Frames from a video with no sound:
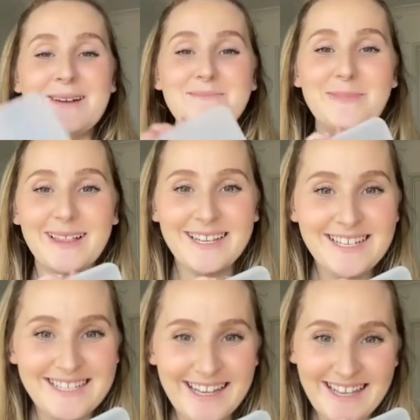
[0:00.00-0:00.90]

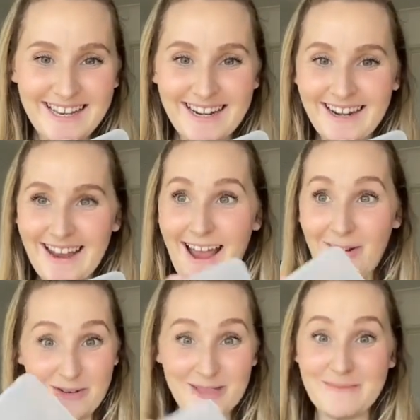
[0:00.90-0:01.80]
Millie's in
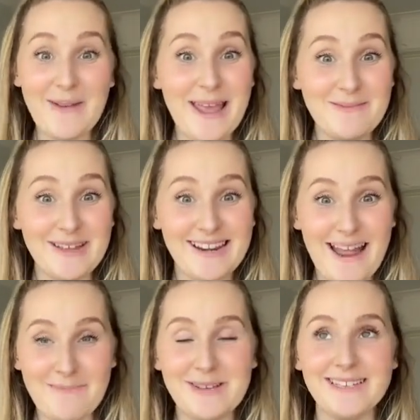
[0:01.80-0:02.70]
our only babe in
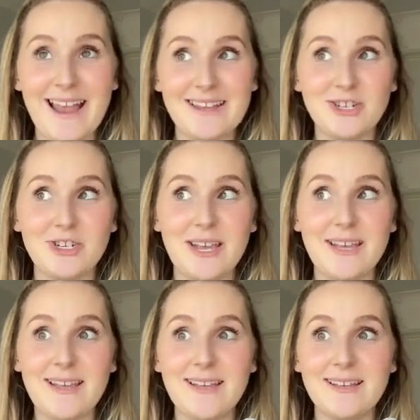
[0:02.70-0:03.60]
nappies, and
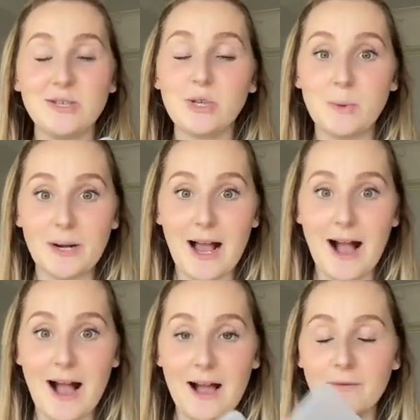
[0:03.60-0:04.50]
she is
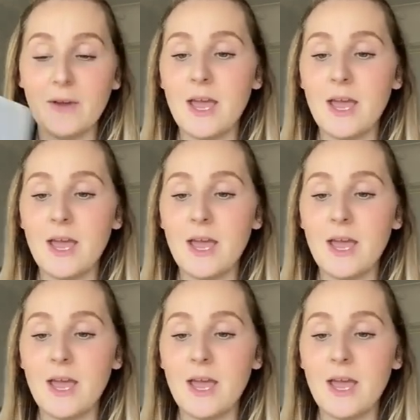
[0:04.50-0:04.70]
2.5.